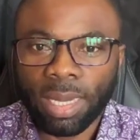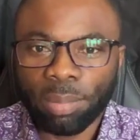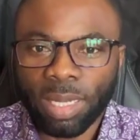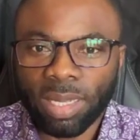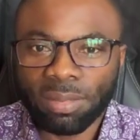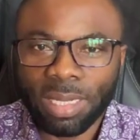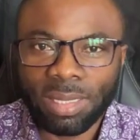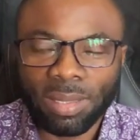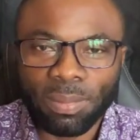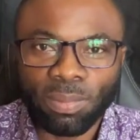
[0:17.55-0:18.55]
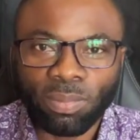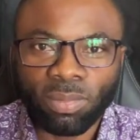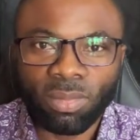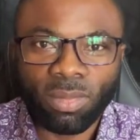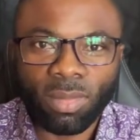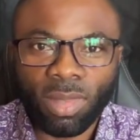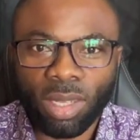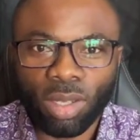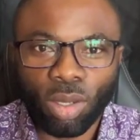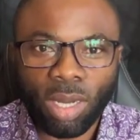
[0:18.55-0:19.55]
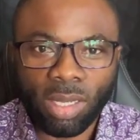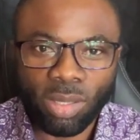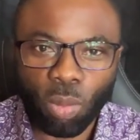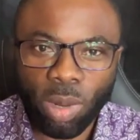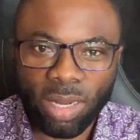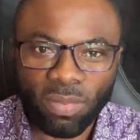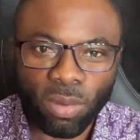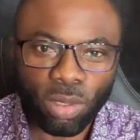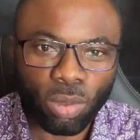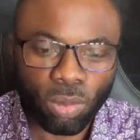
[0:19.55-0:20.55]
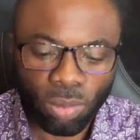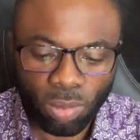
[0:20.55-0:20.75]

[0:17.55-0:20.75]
I believe that God has a word for you.